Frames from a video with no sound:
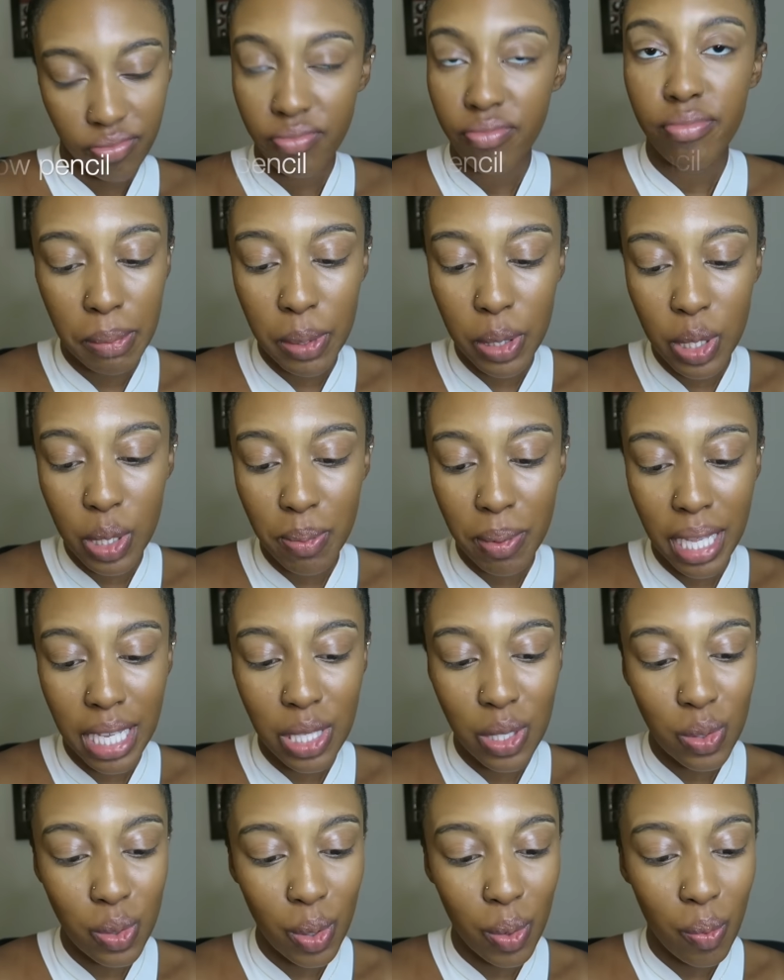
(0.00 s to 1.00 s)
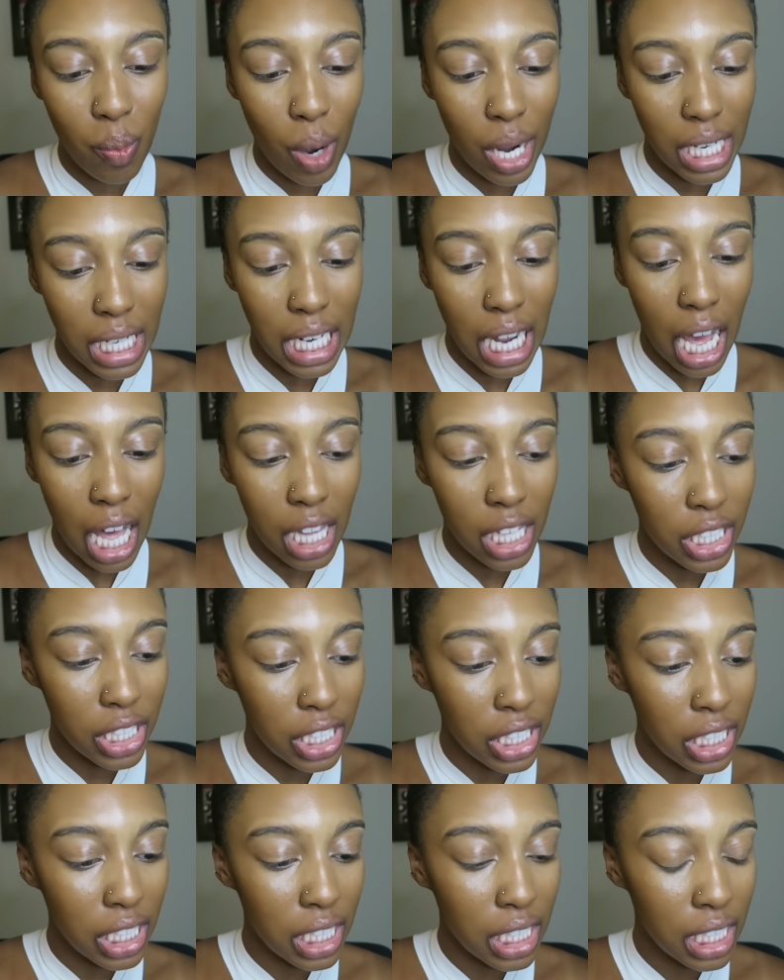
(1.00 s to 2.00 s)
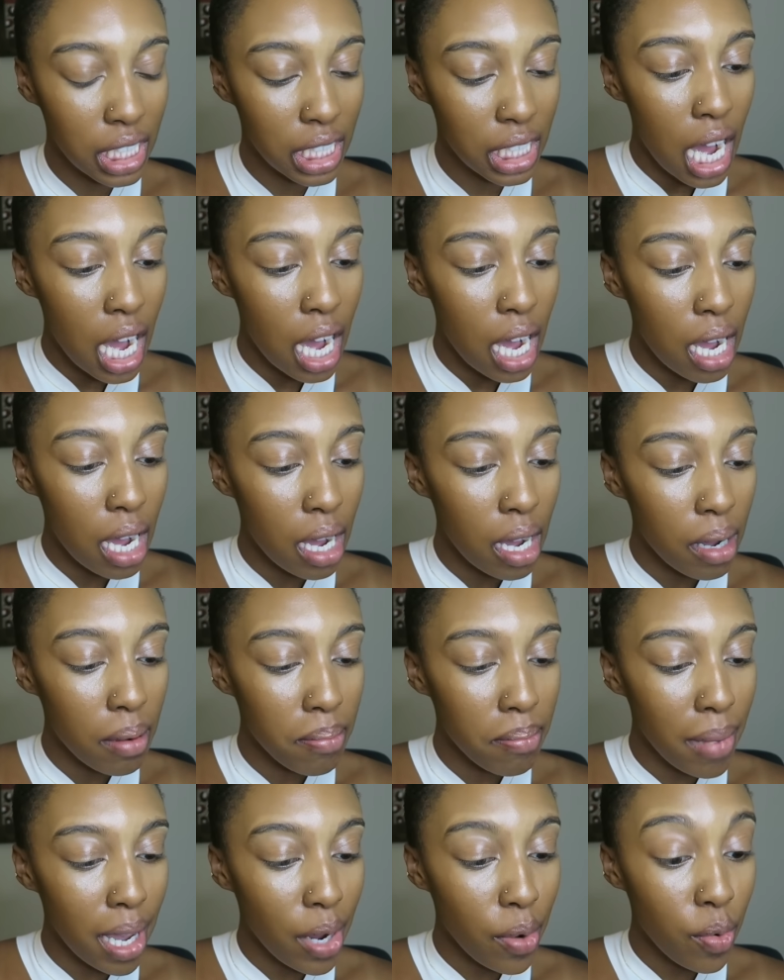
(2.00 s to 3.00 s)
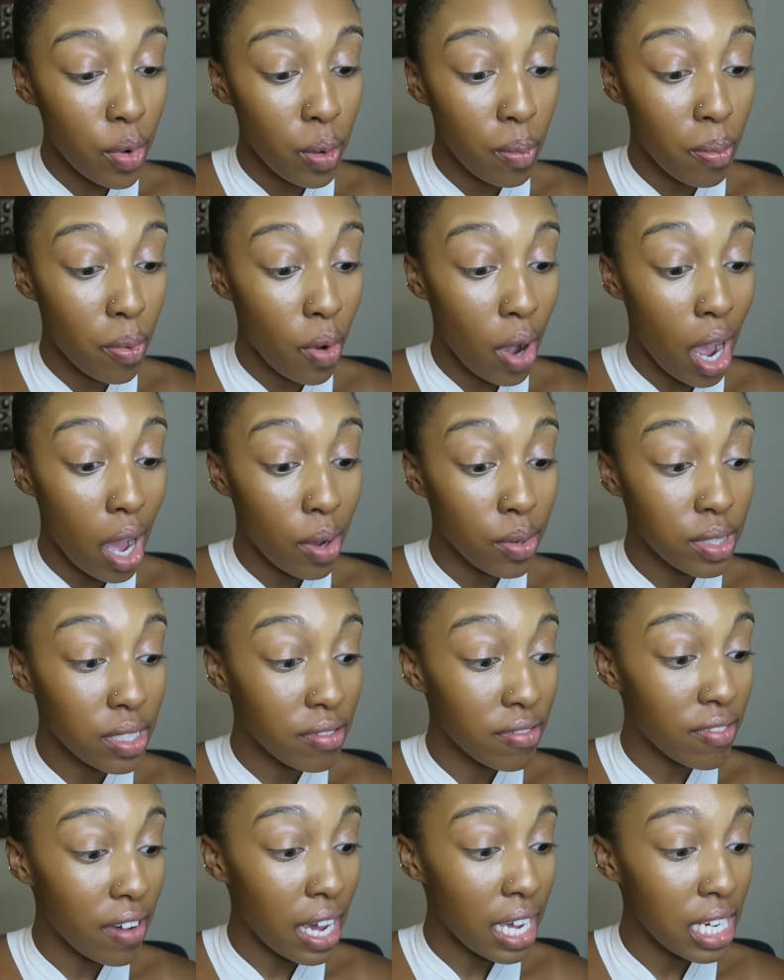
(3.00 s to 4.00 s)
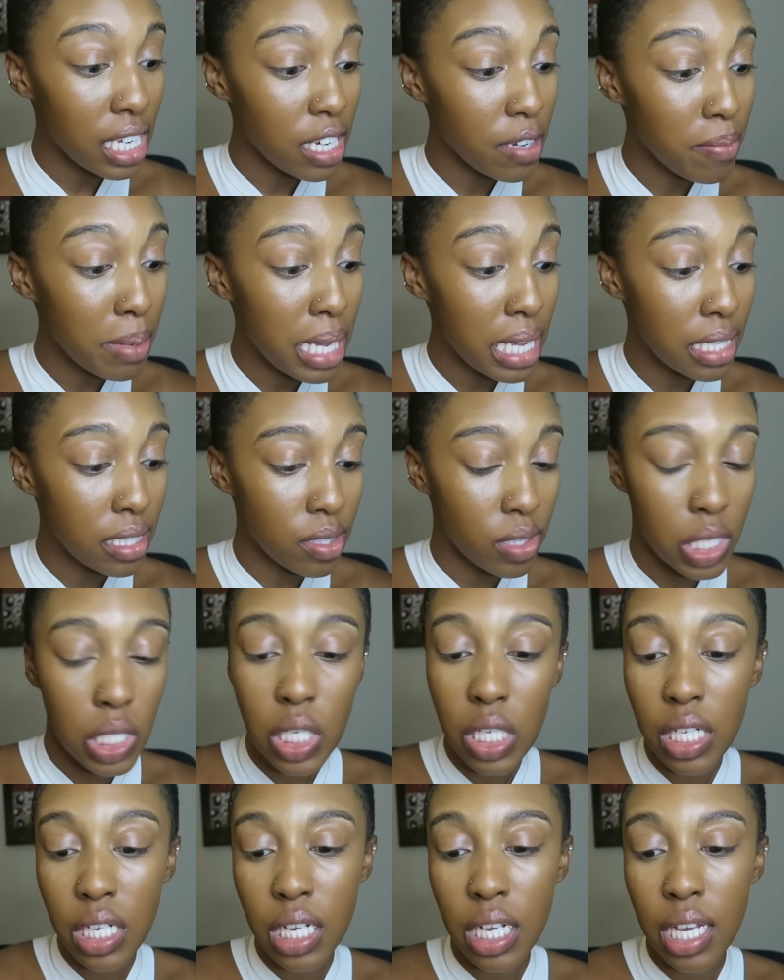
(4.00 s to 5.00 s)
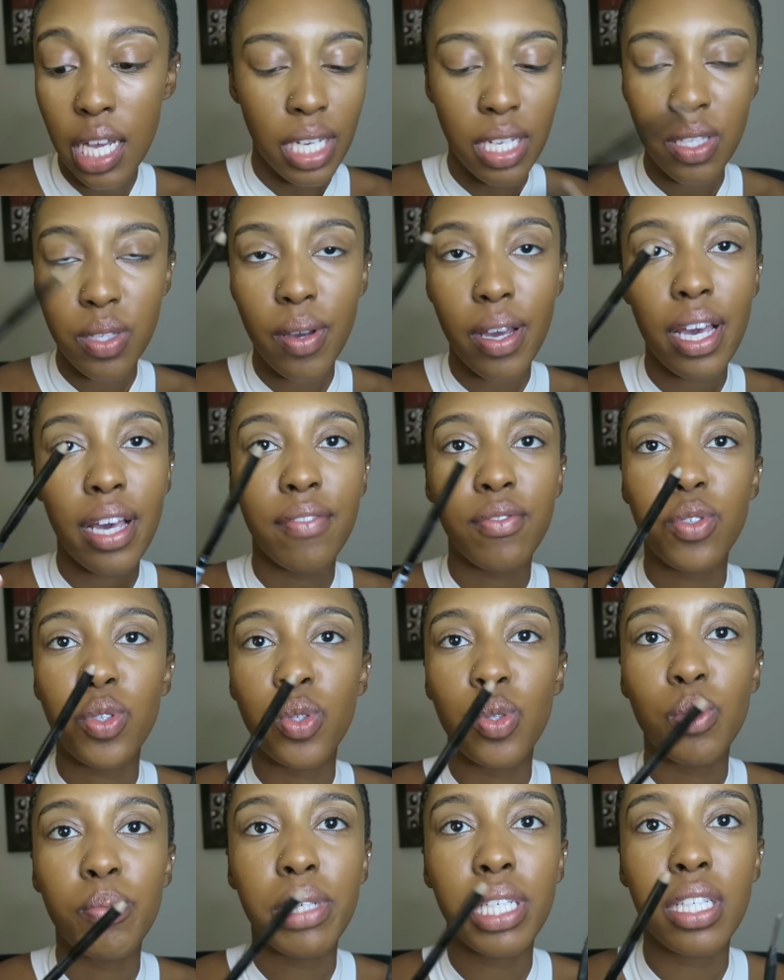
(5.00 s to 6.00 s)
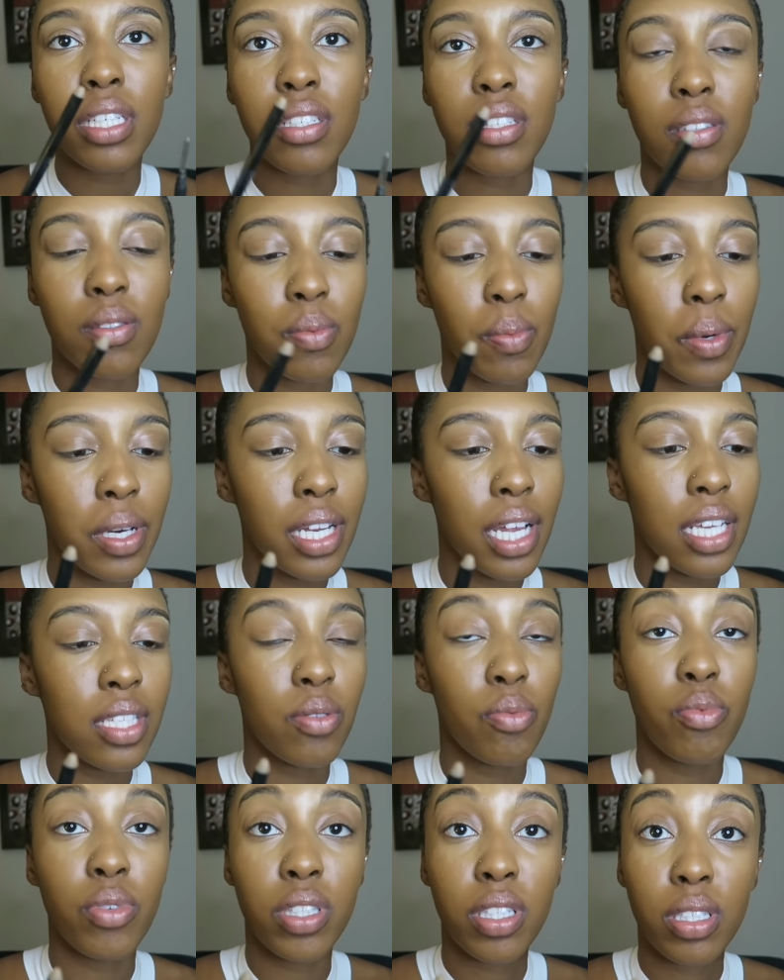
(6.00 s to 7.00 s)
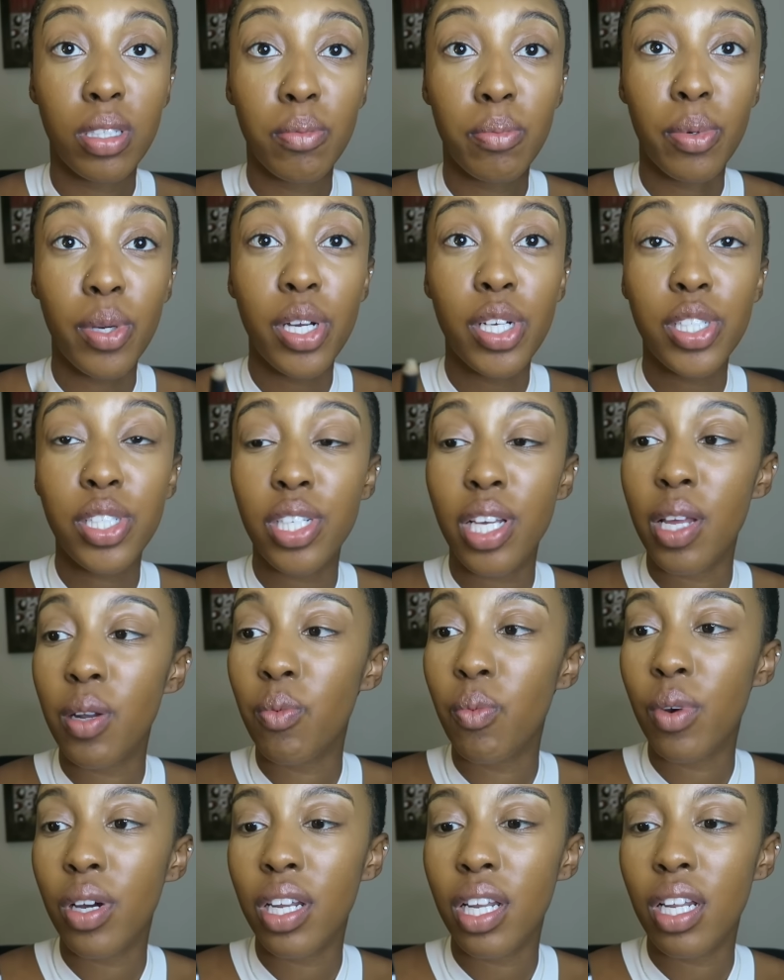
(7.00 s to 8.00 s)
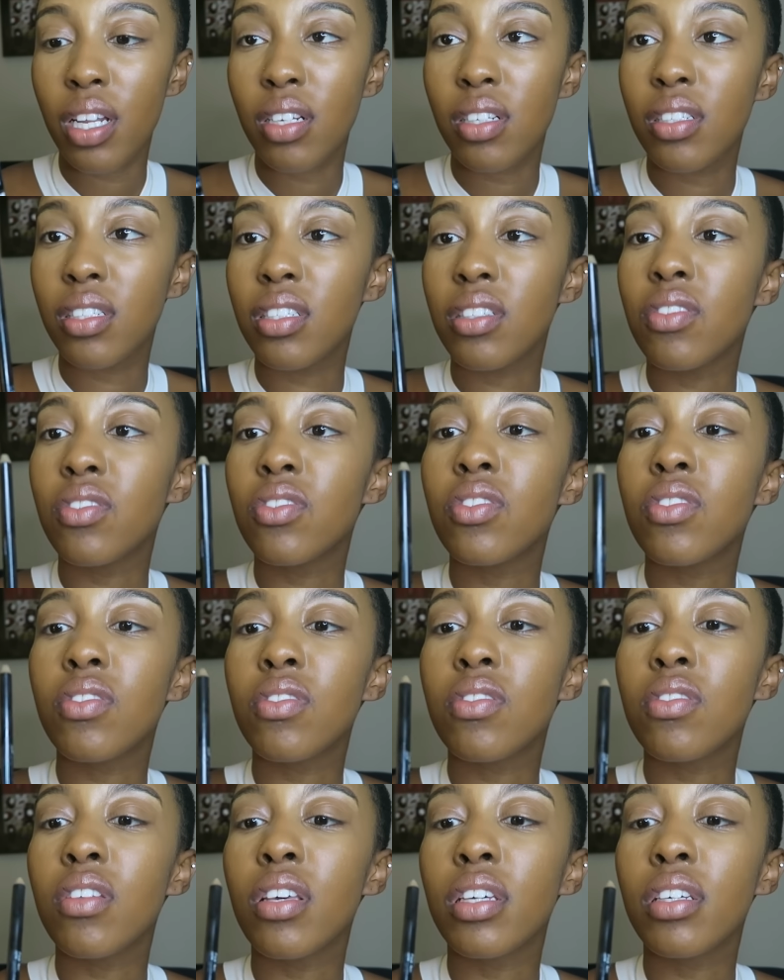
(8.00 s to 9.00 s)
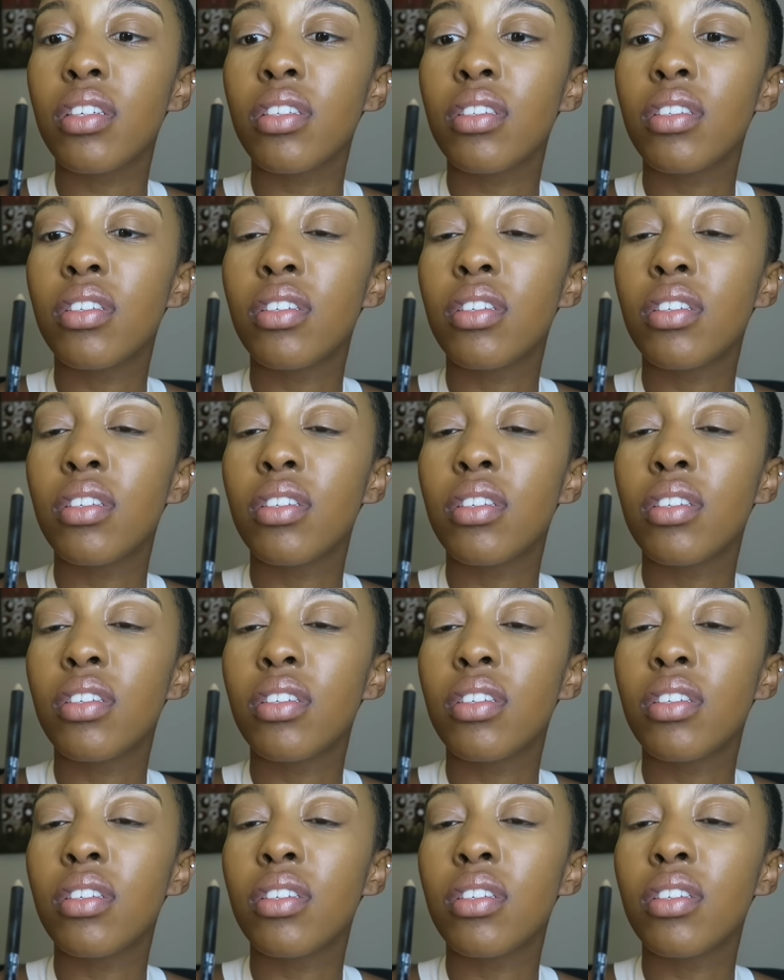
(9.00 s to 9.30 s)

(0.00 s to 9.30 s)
beauty supply store, $1 micro brow defining pencil. Yeah, so I have two because one has a really good brush and one is just like